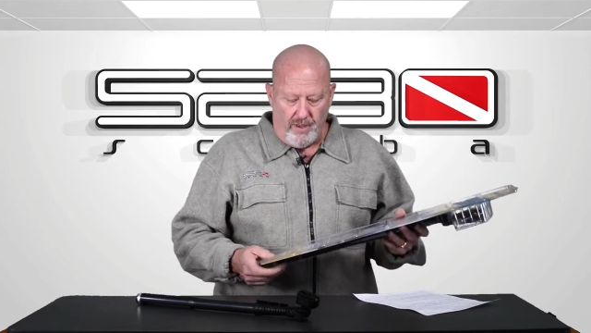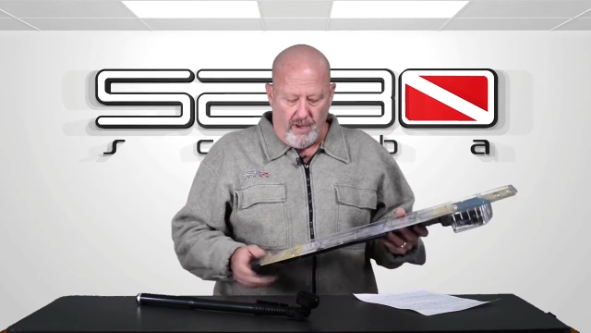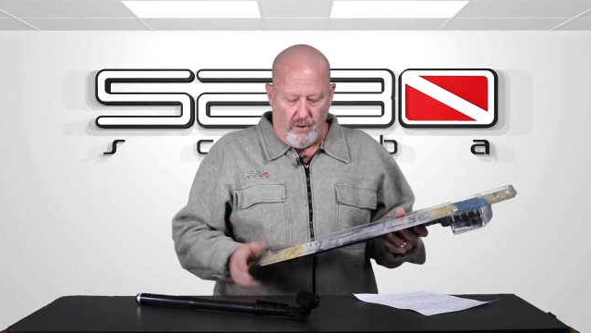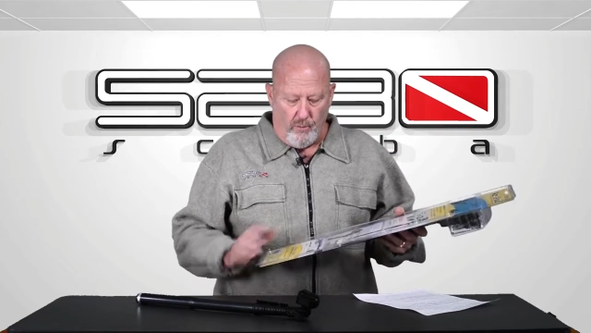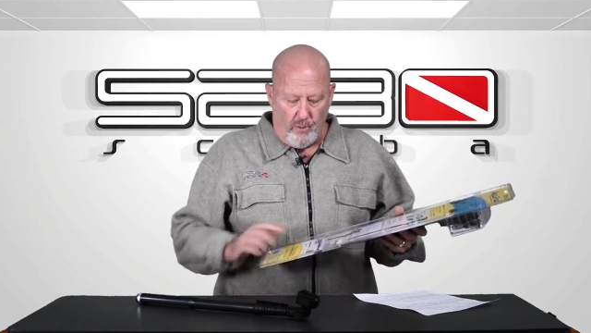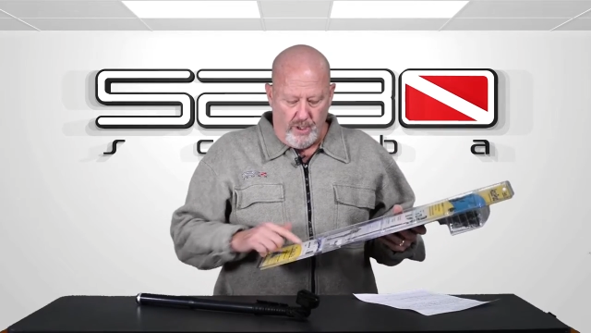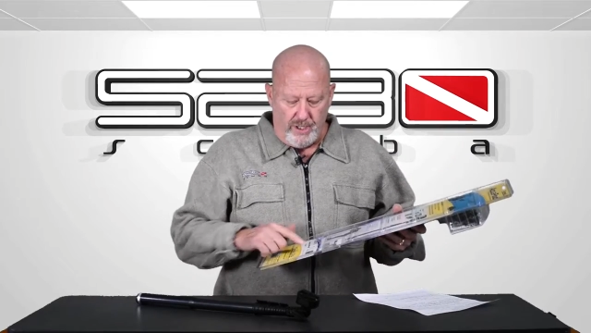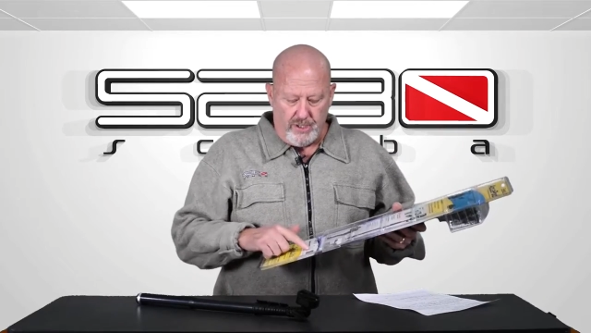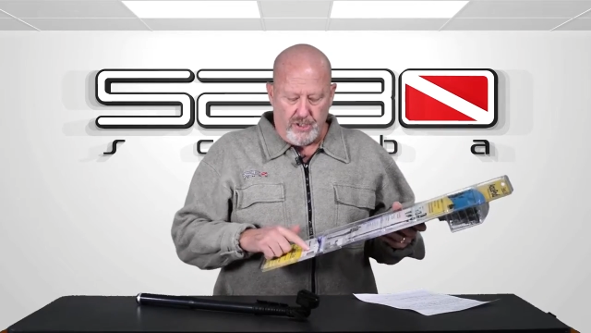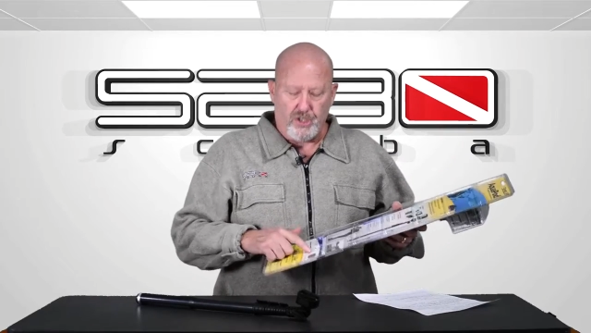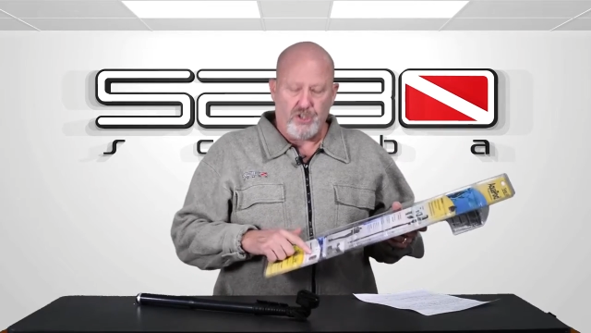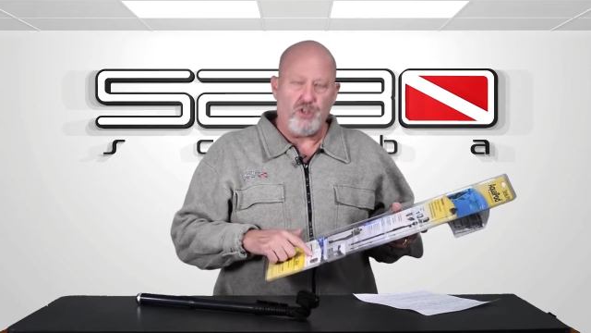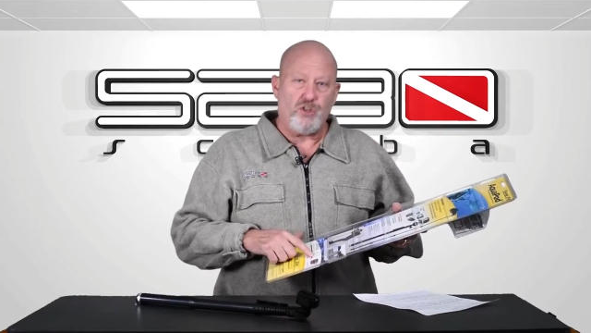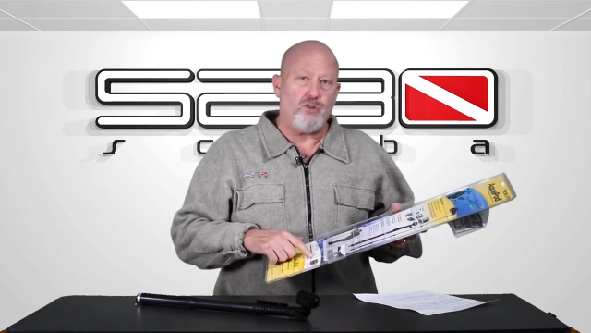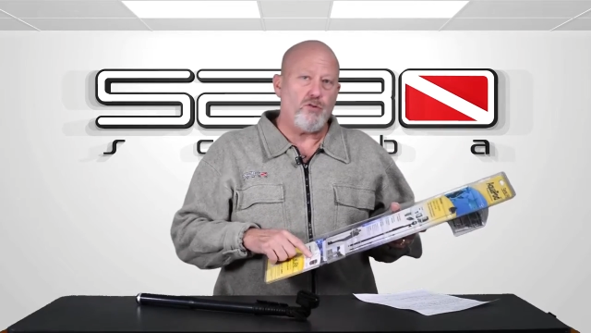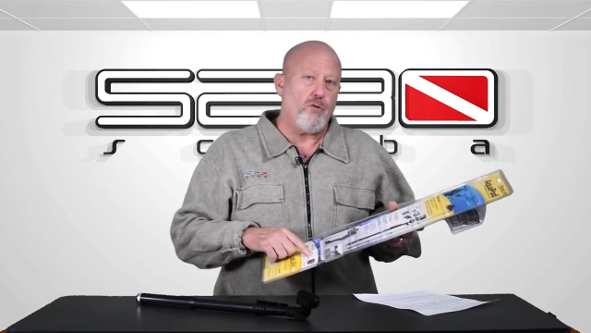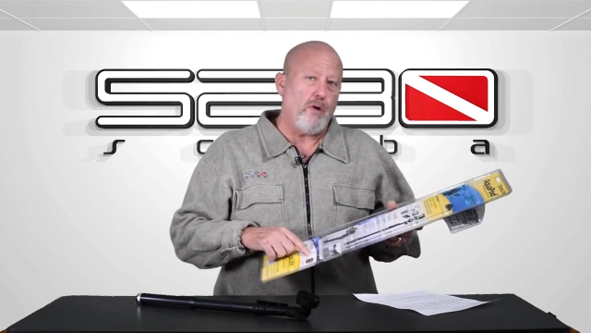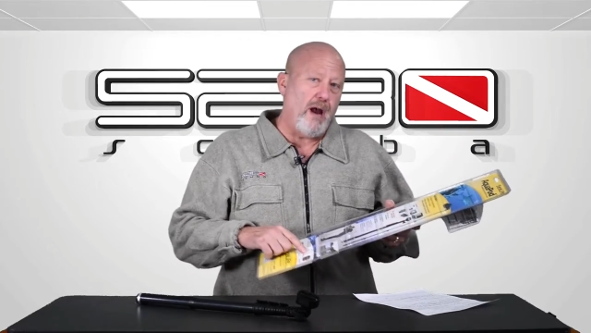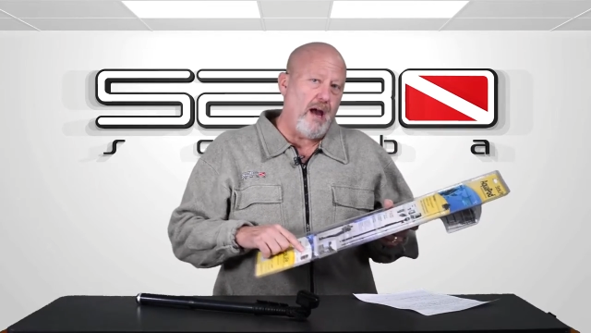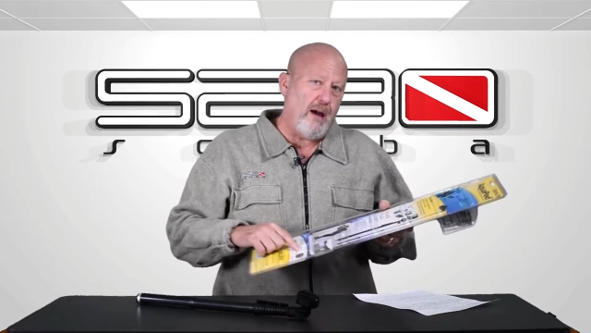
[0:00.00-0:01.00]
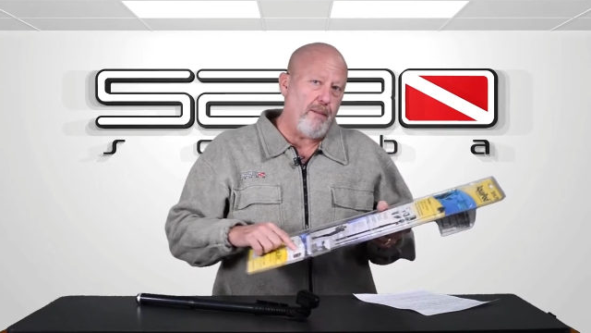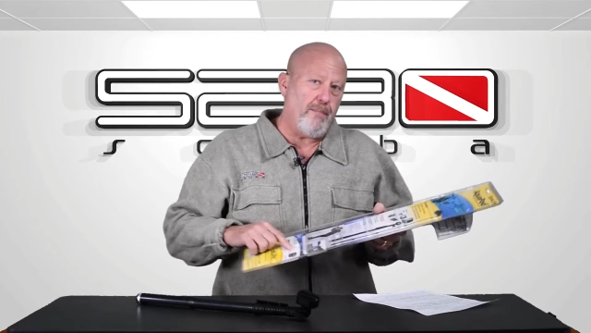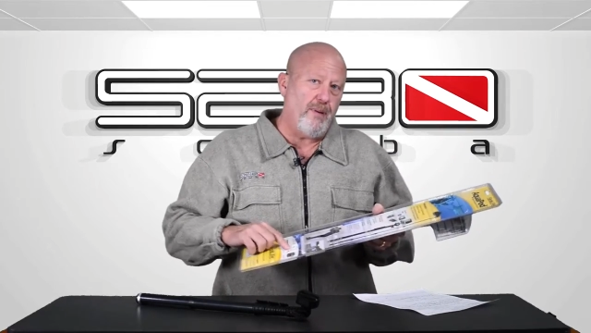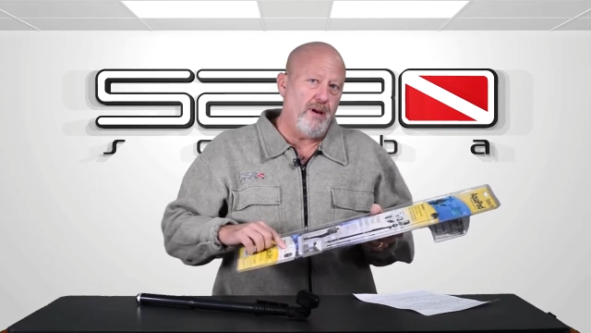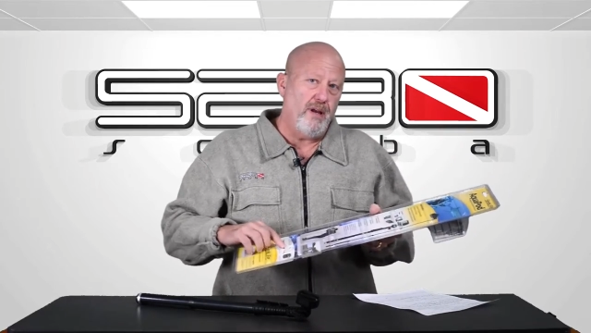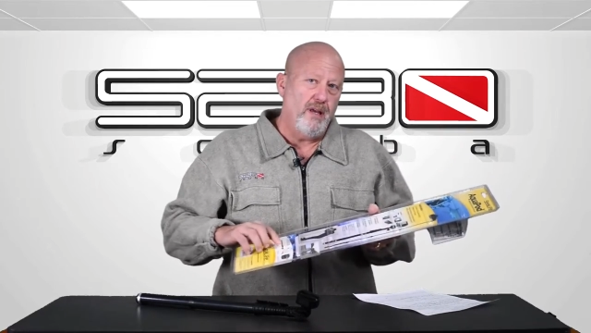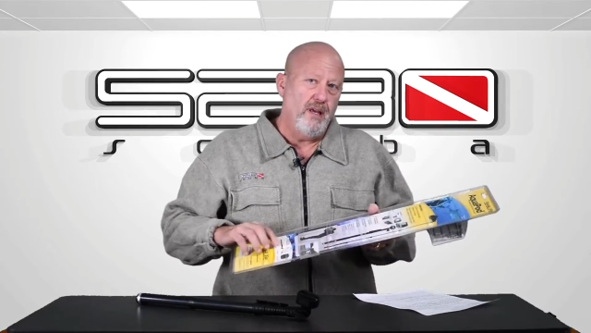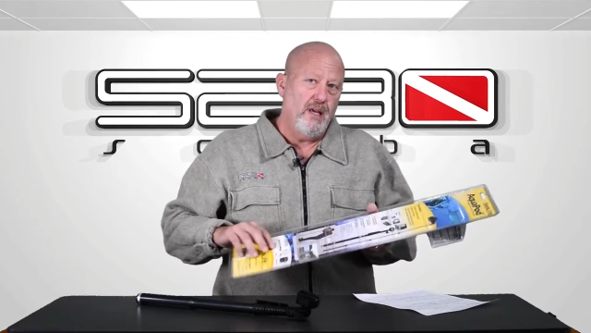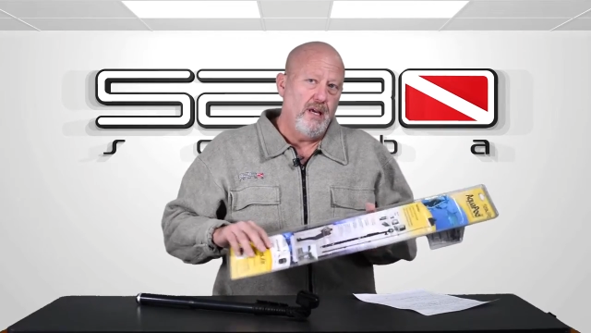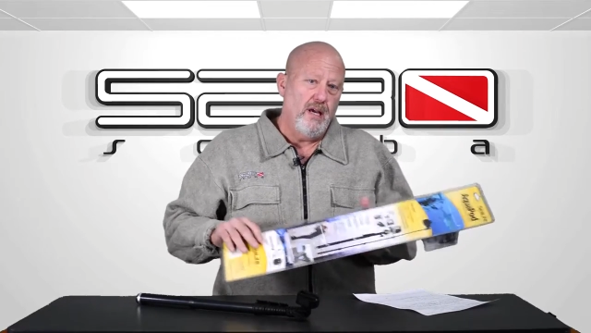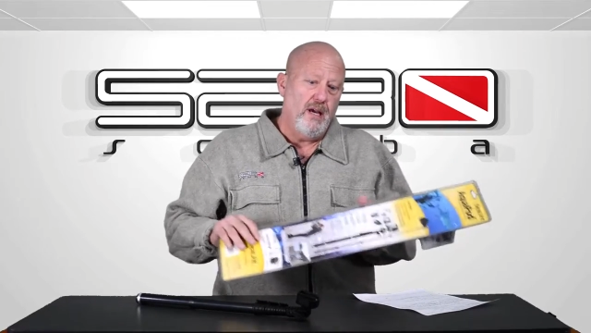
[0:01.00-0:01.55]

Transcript: a wrist strap,